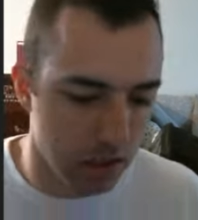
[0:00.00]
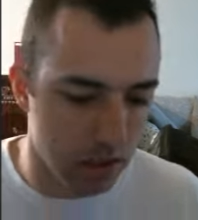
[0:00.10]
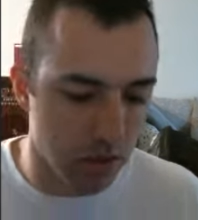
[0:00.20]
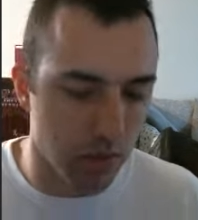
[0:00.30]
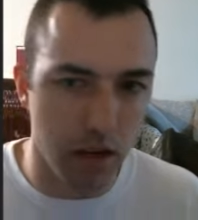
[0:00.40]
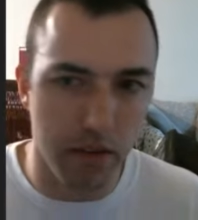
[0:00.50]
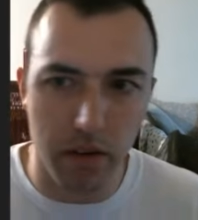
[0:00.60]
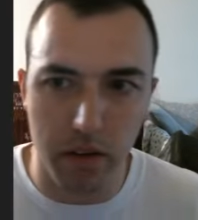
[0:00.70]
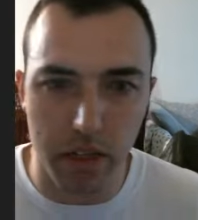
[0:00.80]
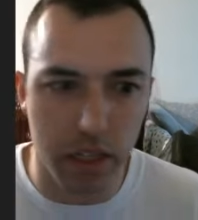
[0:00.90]
So
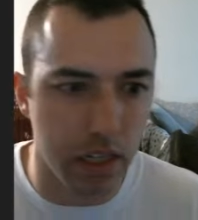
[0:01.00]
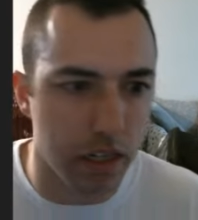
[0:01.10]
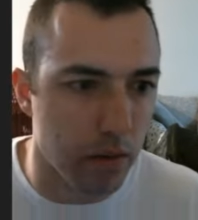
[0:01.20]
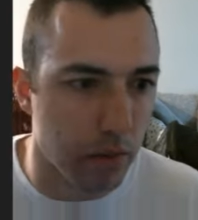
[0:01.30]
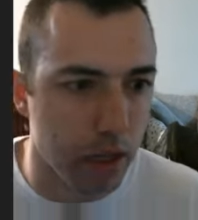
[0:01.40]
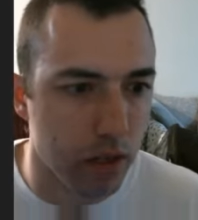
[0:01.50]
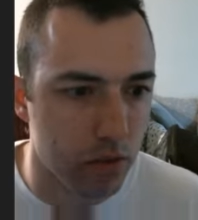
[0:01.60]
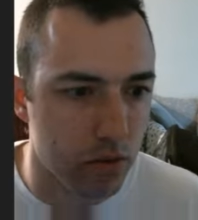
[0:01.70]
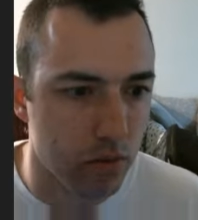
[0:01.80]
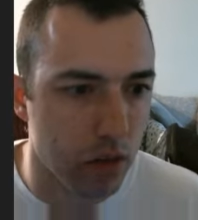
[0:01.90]
wherever in here we
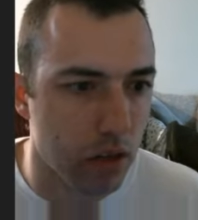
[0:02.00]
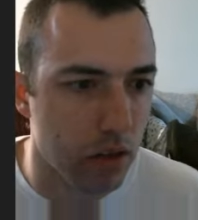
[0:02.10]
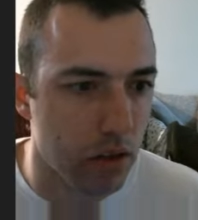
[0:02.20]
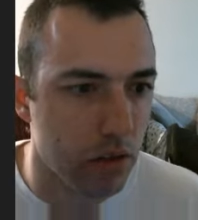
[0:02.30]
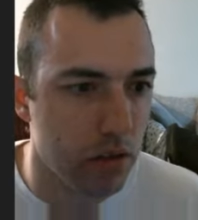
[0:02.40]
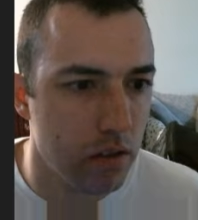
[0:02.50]
call draw,